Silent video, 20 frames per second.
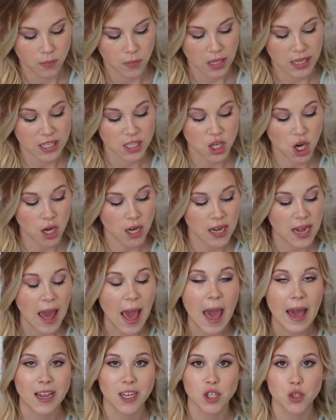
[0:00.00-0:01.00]
It's not an
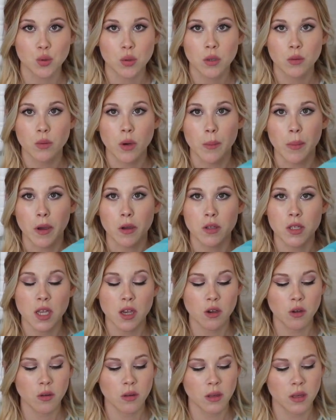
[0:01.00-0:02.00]
actual
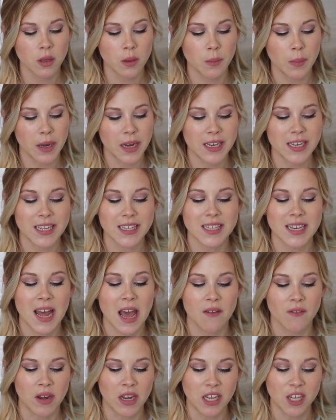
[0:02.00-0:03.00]
Rebozo, but it doesn't
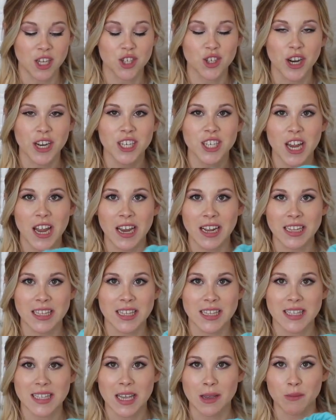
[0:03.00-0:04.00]
have any stretch, and it's
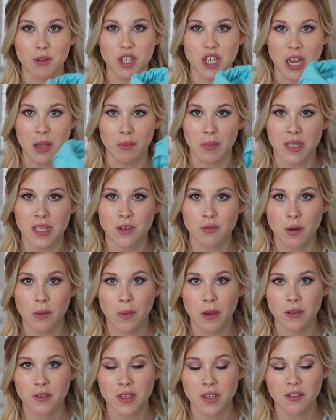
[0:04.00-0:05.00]
the same shape as a
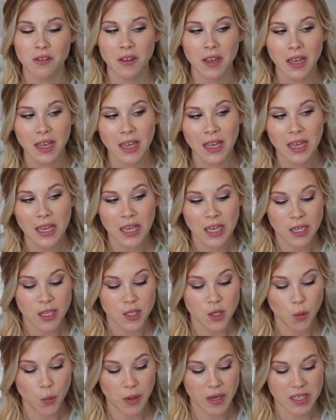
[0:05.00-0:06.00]
Rebozo,
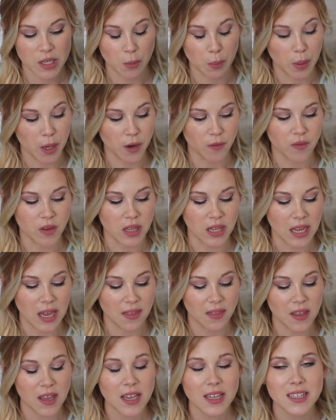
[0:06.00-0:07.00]
so it works out perfectly.
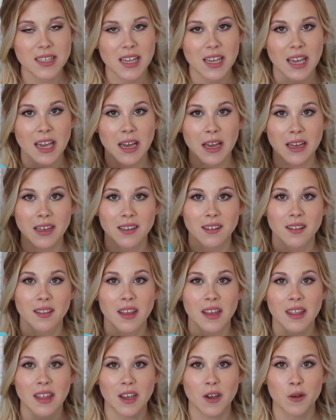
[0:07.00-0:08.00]
I think it's like a
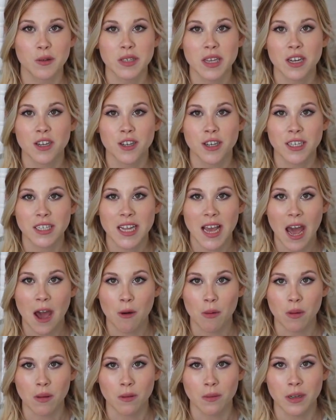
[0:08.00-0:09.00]
thing that goes under a
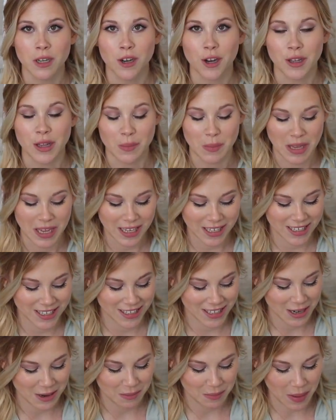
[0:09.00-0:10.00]
towel when you're on the
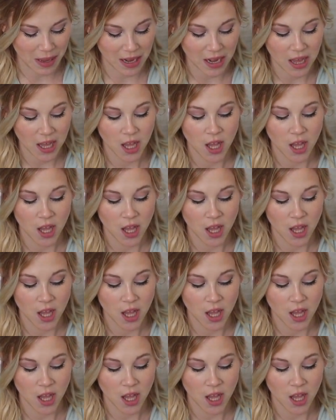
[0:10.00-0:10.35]
beach, but